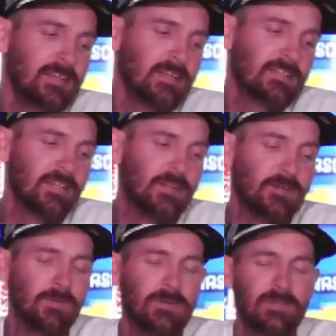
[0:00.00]

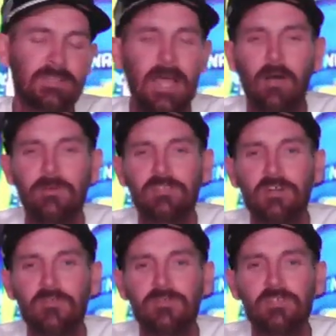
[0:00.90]
so Kyle Busch
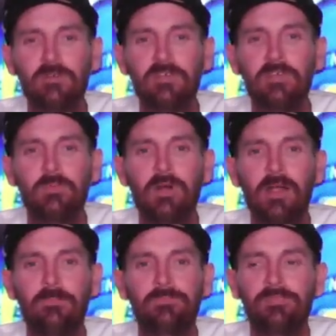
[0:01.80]
drove for Joe Gibbs,
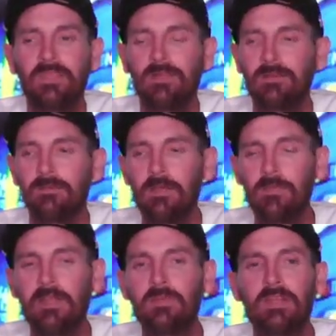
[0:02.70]
right?
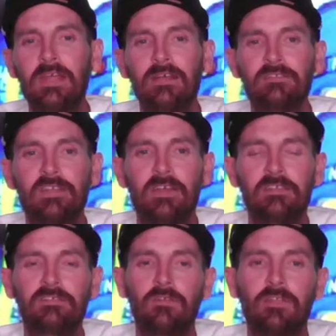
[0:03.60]
M&M's announced, hey,
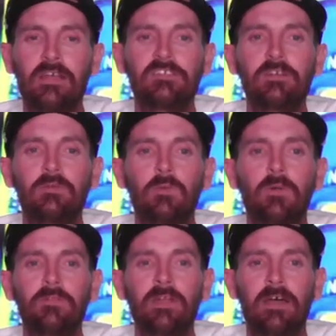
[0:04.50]
this is our last year. We're
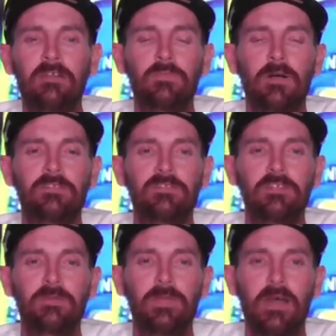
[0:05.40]
pulling out a
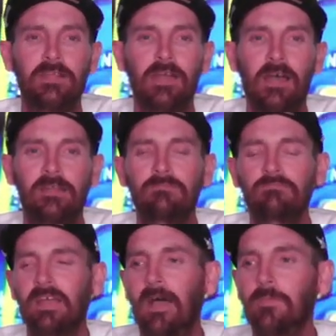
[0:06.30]
sponsorship, yada, yada.
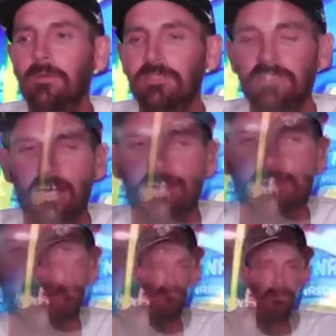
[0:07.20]
Kyle Busch's
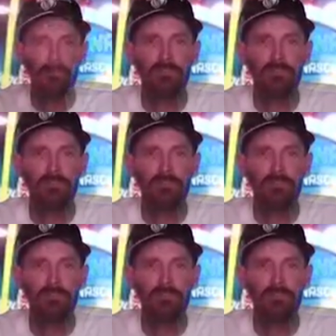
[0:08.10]
contract was up at